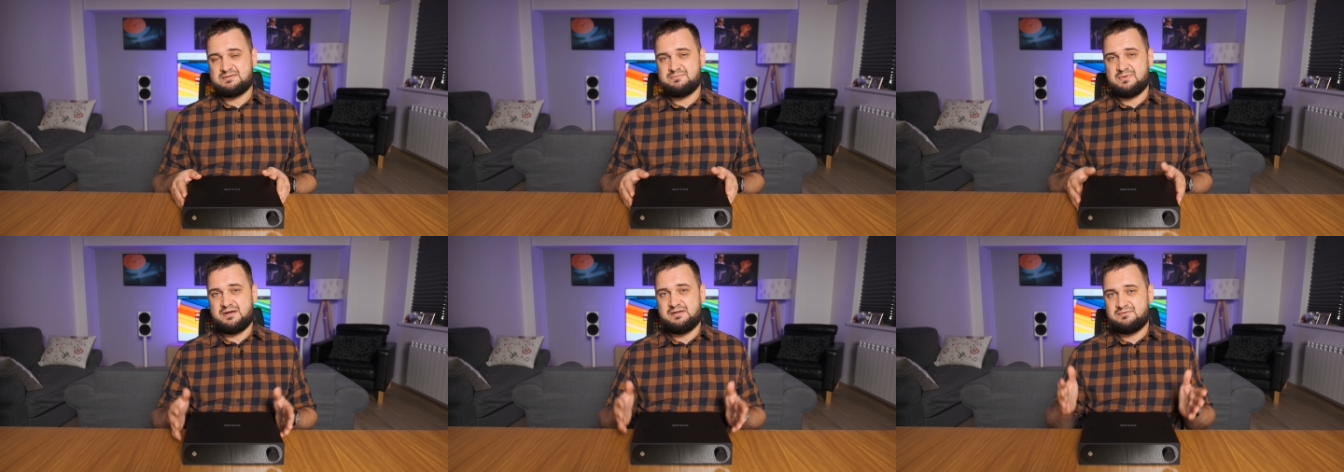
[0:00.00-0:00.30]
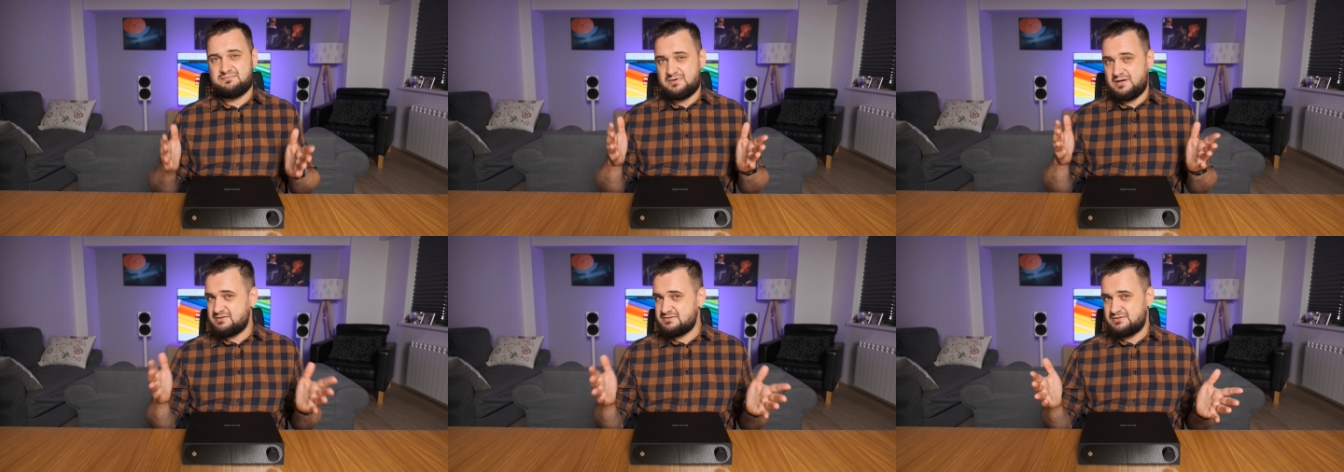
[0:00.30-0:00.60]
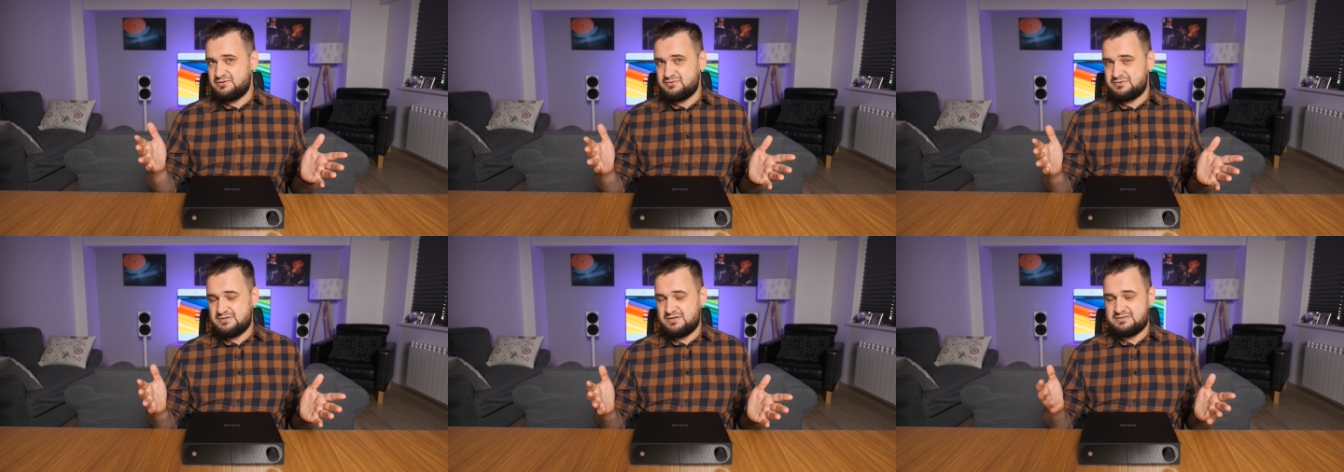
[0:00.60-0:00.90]
my
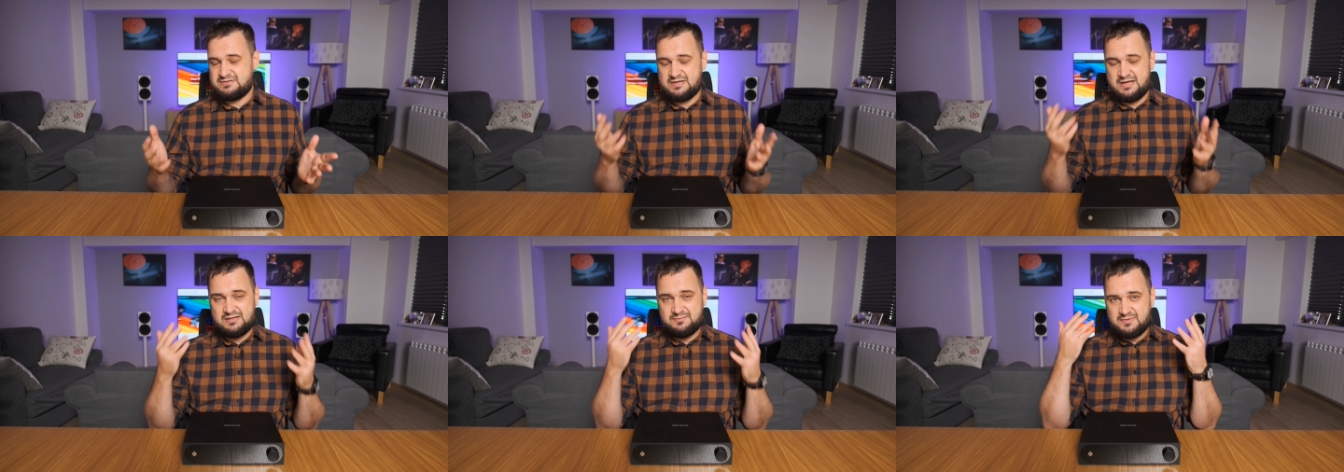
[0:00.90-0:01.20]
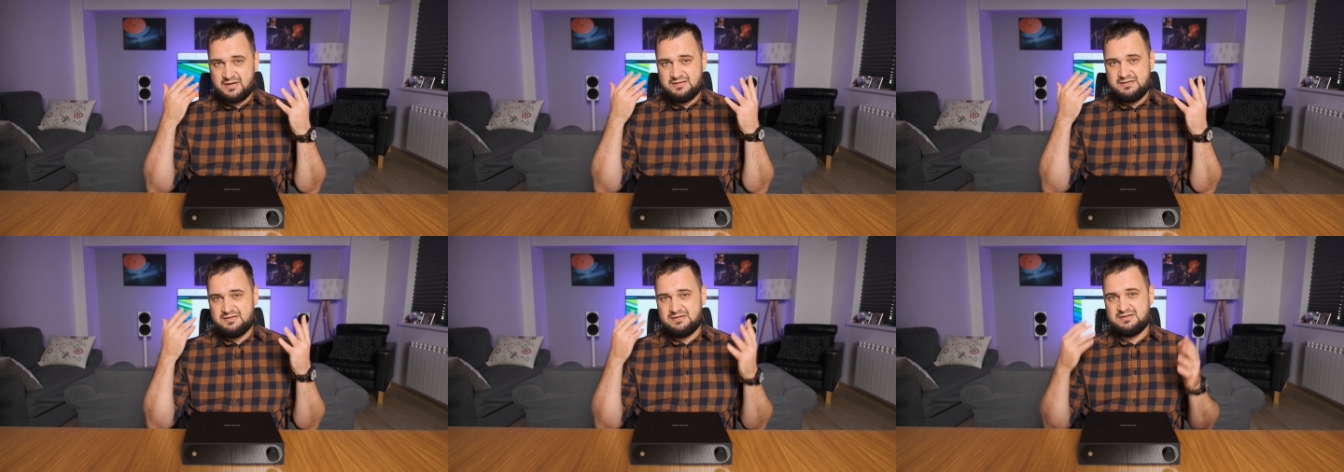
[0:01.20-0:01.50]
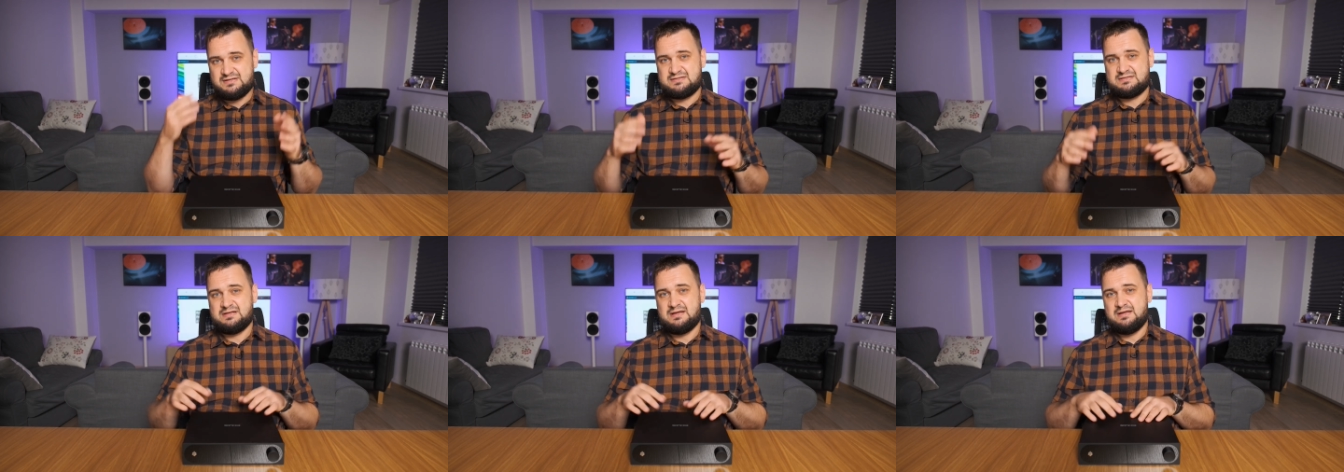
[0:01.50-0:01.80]
transducers and my
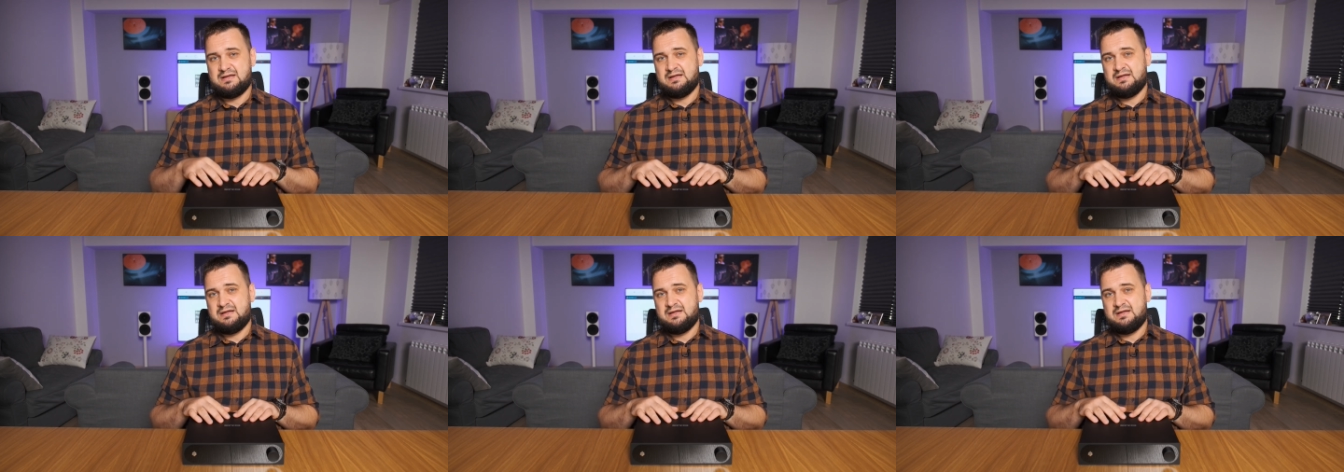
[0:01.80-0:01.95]
ears